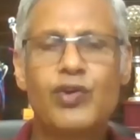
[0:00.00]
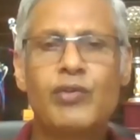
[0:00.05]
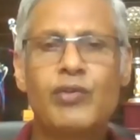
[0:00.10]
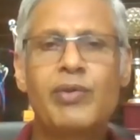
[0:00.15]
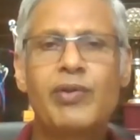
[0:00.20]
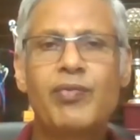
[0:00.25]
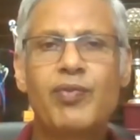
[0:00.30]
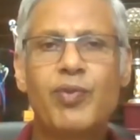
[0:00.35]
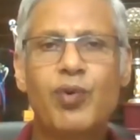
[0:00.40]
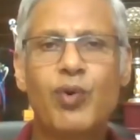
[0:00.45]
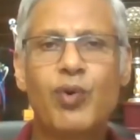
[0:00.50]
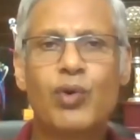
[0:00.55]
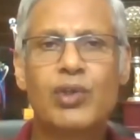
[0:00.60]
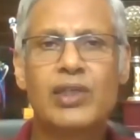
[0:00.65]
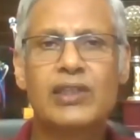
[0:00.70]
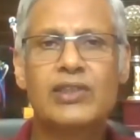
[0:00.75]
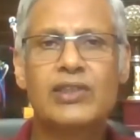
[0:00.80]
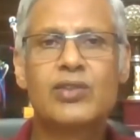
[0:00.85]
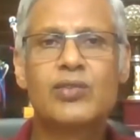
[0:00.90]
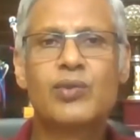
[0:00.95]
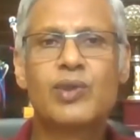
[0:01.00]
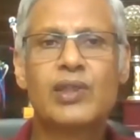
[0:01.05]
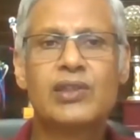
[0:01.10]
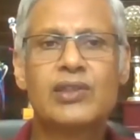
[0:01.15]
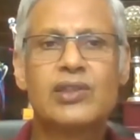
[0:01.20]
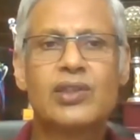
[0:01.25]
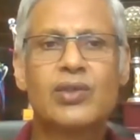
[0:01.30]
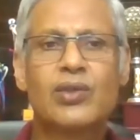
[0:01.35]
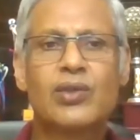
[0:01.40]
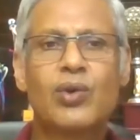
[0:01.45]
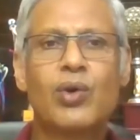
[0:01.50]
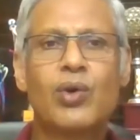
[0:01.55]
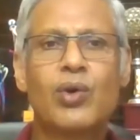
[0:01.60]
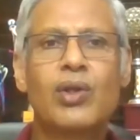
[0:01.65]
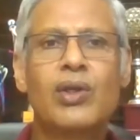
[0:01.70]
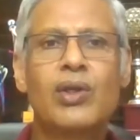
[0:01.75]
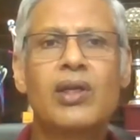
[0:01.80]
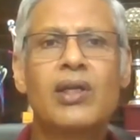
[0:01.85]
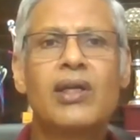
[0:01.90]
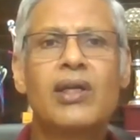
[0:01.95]
would be focused towards a
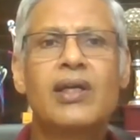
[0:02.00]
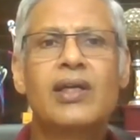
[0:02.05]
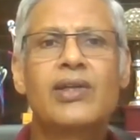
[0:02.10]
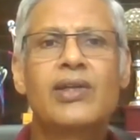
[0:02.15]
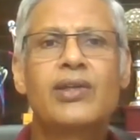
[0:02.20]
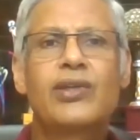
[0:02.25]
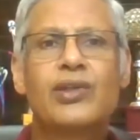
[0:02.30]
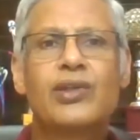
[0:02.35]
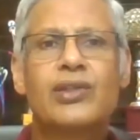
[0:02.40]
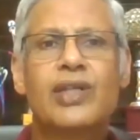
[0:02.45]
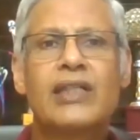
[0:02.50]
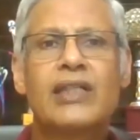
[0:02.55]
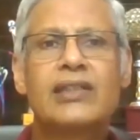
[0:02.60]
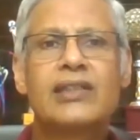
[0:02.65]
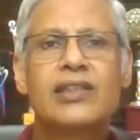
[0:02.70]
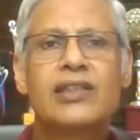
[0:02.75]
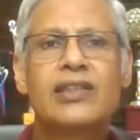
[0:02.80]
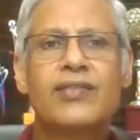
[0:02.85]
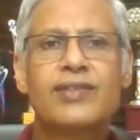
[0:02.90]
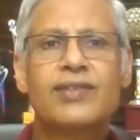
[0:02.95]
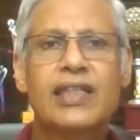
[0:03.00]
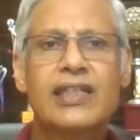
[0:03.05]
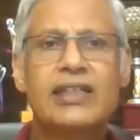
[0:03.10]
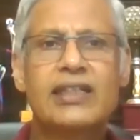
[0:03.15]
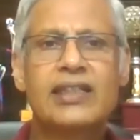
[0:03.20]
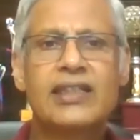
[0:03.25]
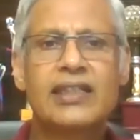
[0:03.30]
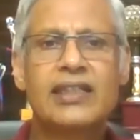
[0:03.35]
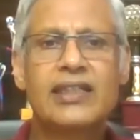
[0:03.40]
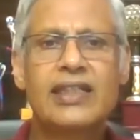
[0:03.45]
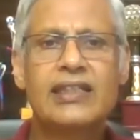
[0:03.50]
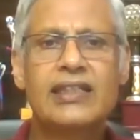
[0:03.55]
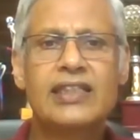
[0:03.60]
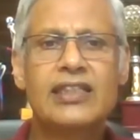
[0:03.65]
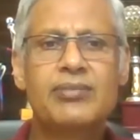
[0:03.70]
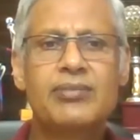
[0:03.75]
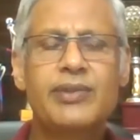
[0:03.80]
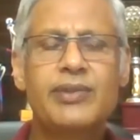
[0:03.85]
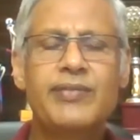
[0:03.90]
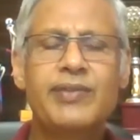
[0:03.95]
goal. Your chances of selection in
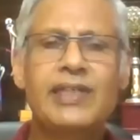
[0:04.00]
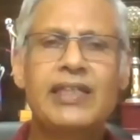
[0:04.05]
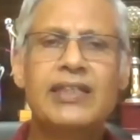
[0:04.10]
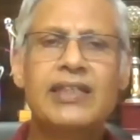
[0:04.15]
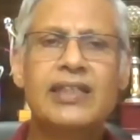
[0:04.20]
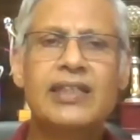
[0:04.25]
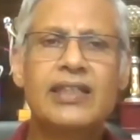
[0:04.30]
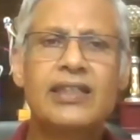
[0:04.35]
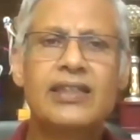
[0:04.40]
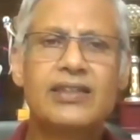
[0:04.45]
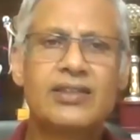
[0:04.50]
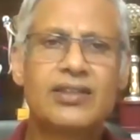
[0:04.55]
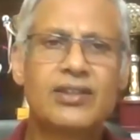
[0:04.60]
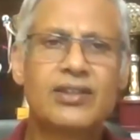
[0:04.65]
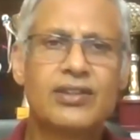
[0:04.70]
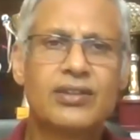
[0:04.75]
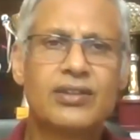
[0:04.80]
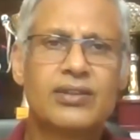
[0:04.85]
SSB will increase.